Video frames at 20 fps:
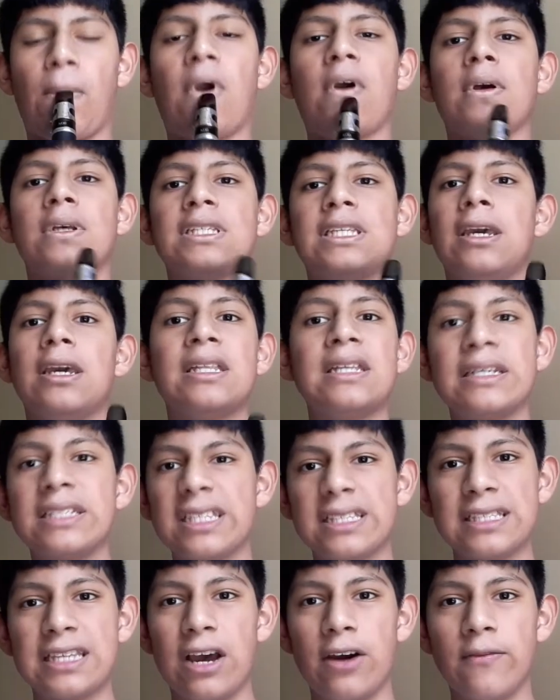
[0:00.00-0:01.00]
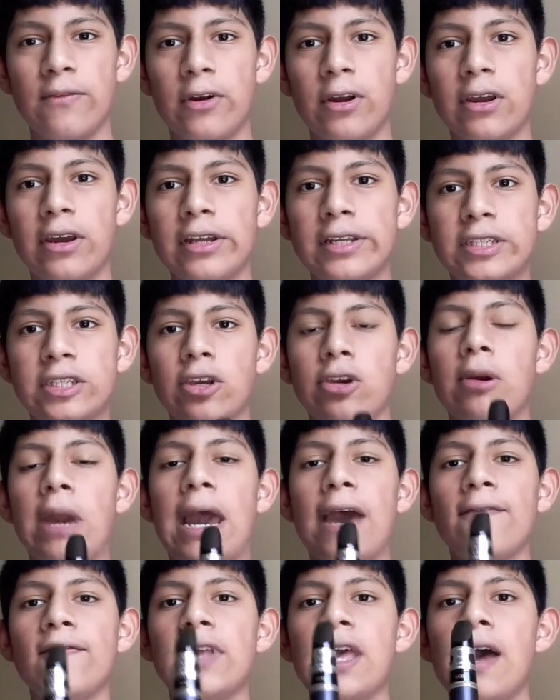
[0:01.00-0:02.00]
See, it doesn't sound very good, so you
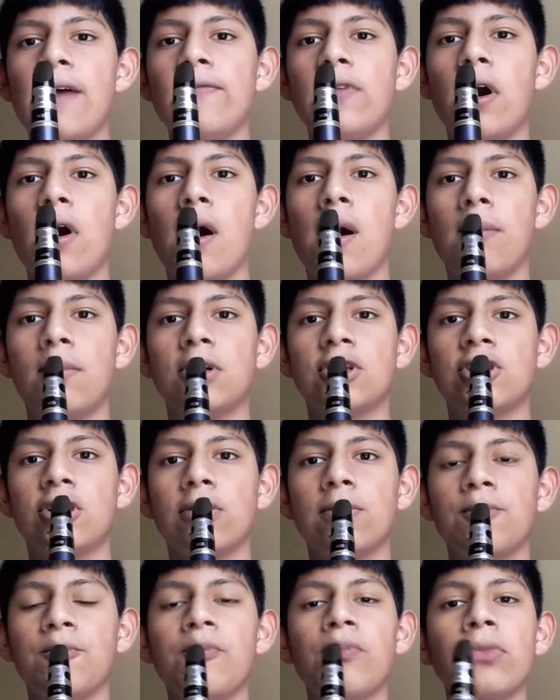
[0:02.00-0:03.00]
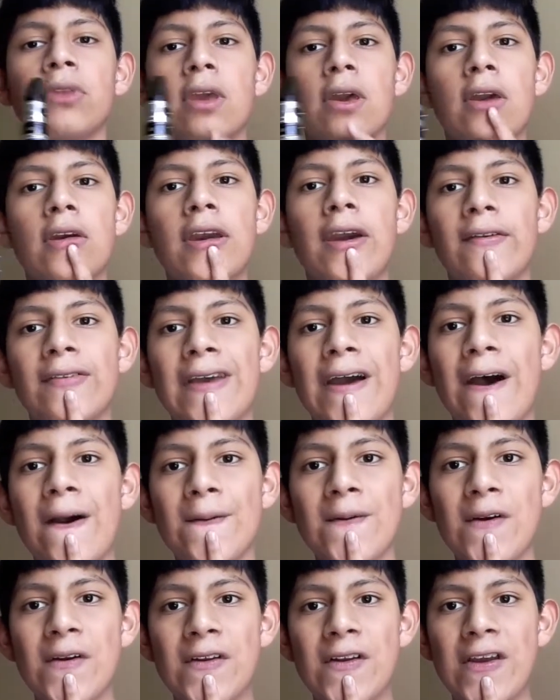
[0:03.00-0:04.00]
have to have the embouchure. You have to have
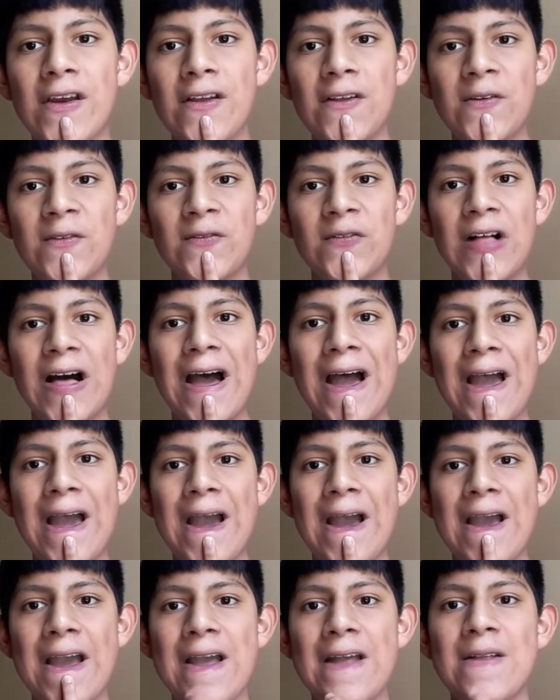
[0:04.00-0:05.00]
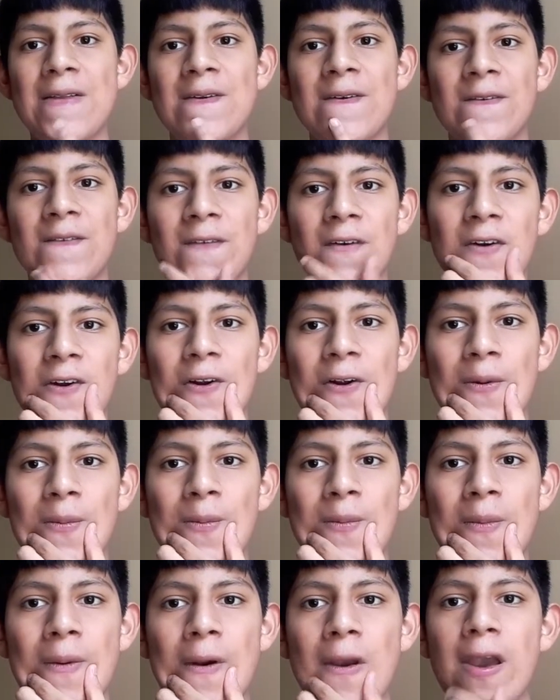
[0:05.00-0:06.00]
your chin flat and
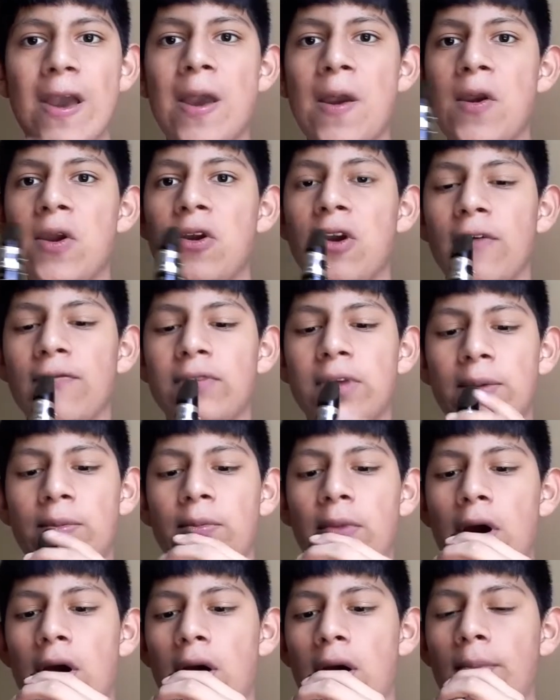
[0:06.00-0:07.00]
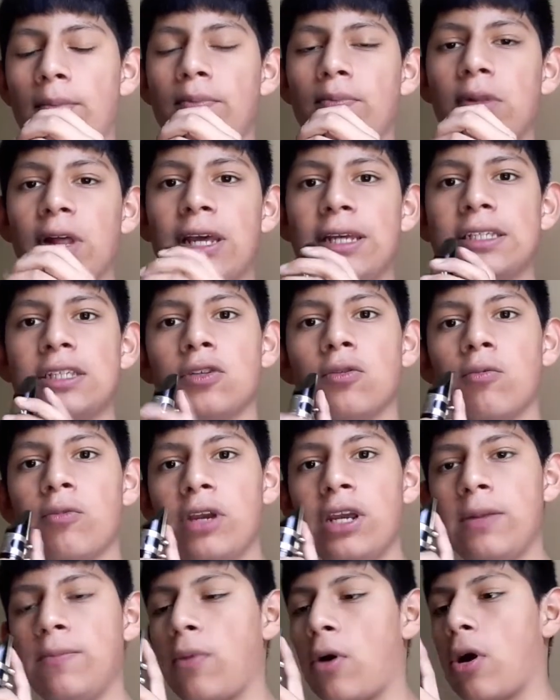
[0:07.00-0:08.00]
firm. You have to place the
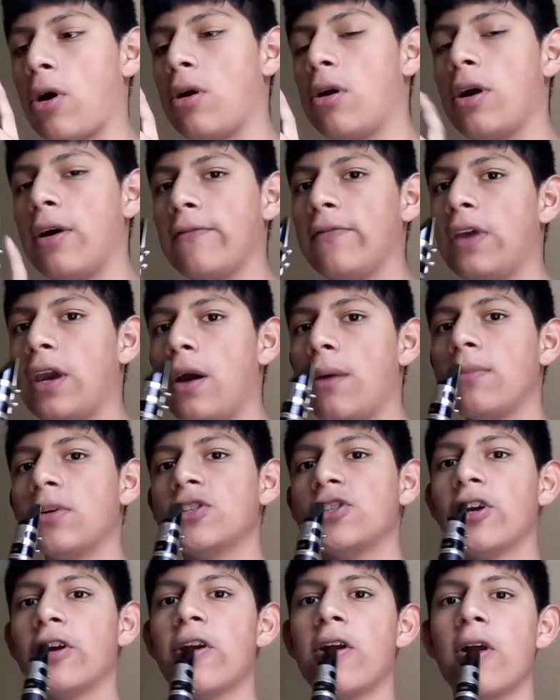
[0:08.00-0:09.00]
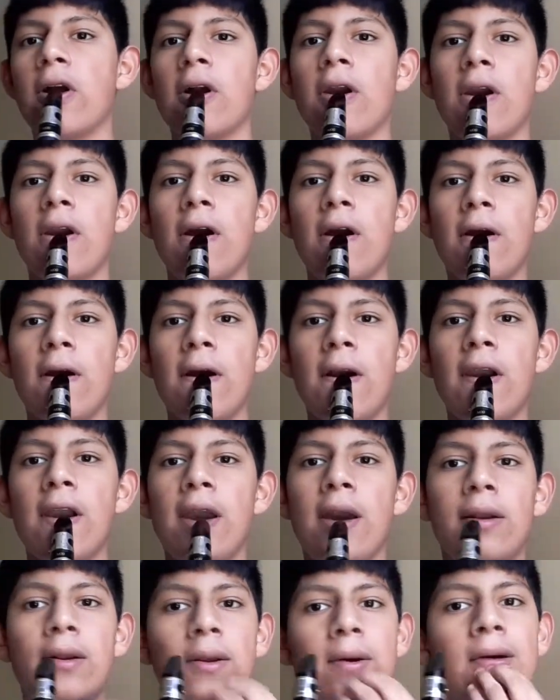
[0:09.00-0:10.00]
reed part of the embouchure
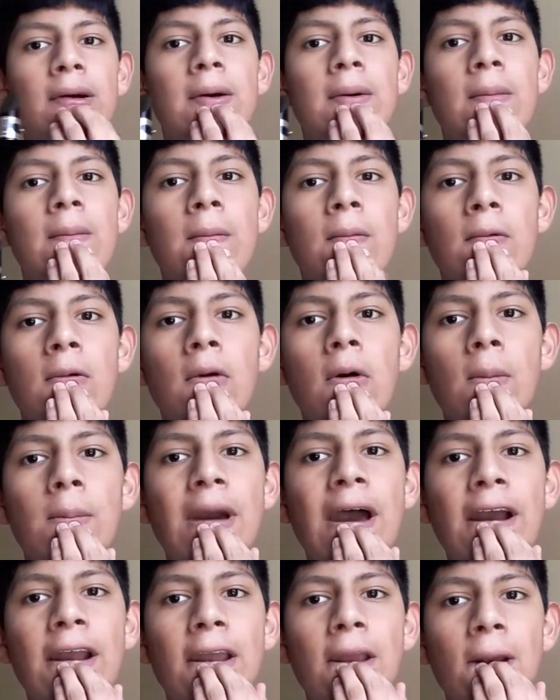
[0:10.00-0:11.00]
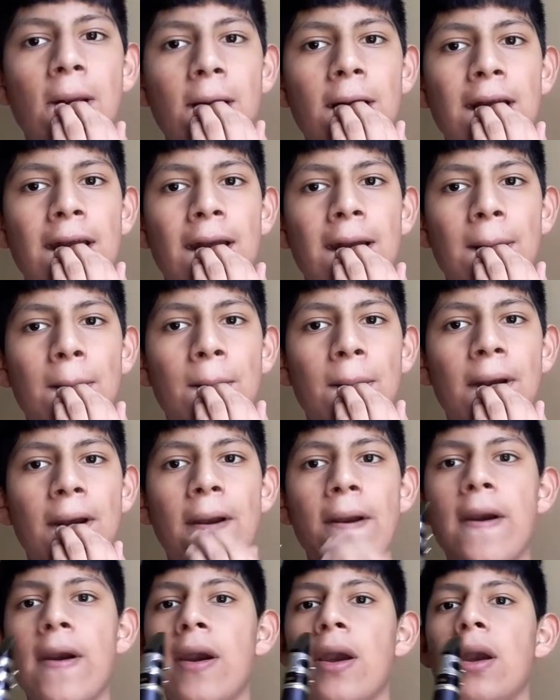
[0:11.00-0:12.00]
and roll back your lip
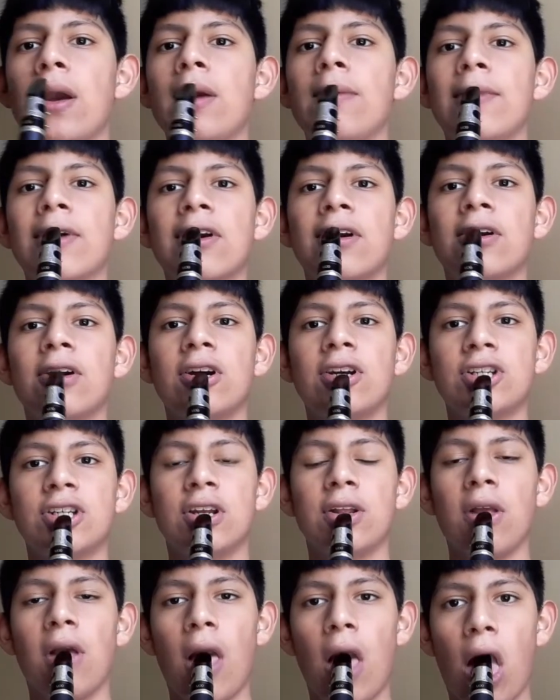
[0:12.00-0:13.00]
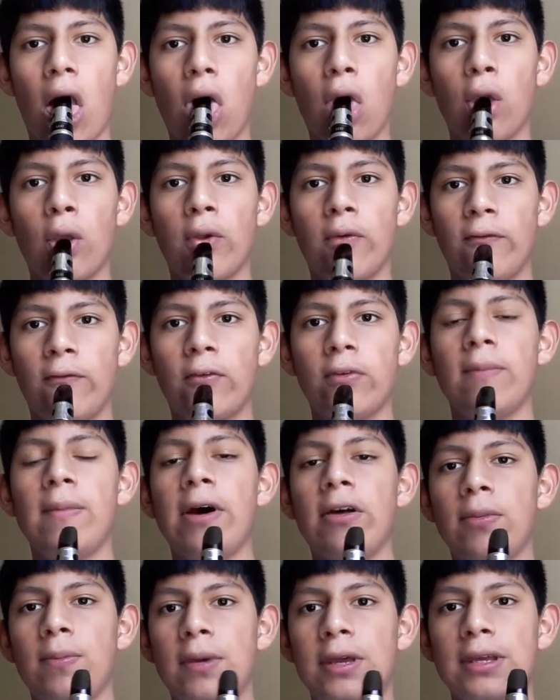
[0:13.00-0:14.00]
and make a cushion for the
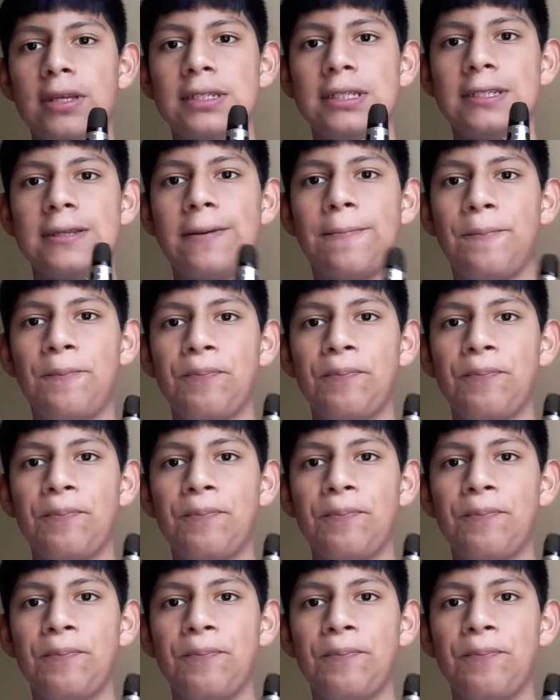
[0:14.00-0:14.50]
mouthpiece.